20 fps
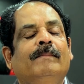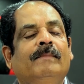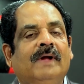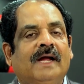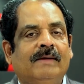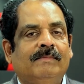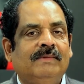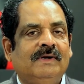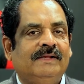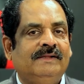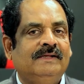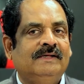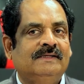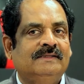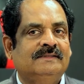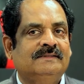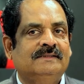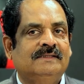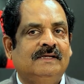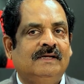BAB
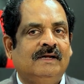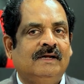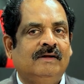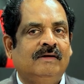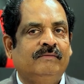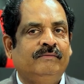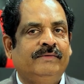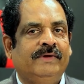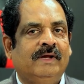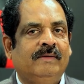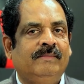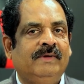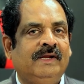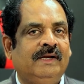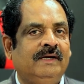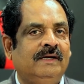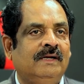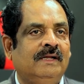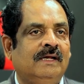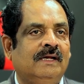Leathers, we have
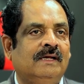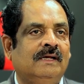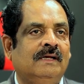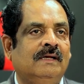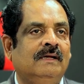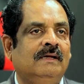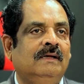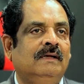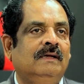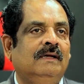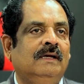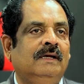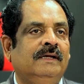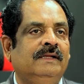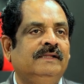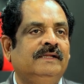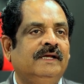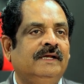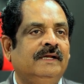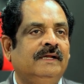been in
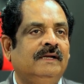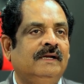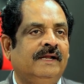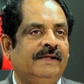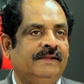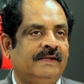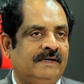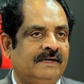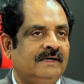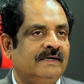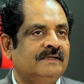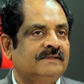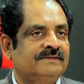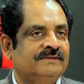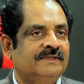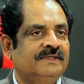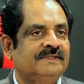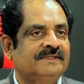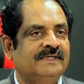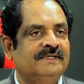the leather
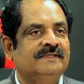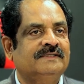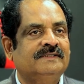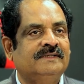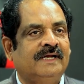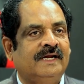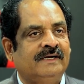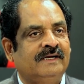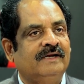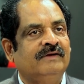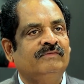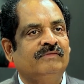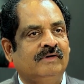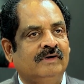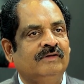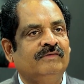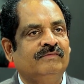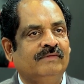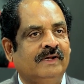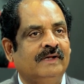industry since
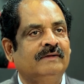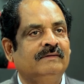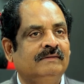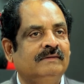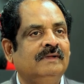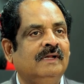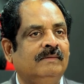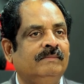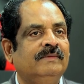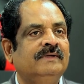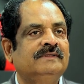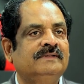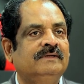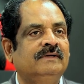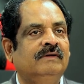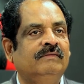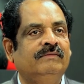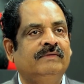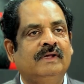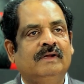1945. That means,
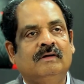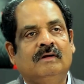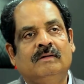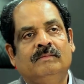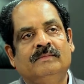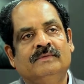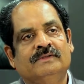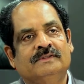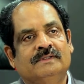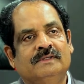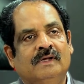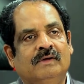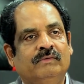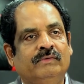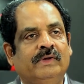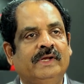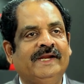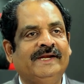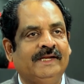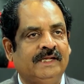we are almost now
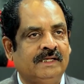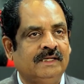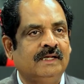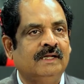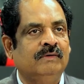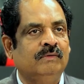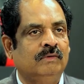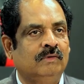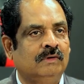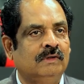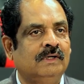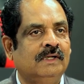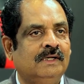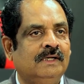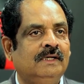80-year-old.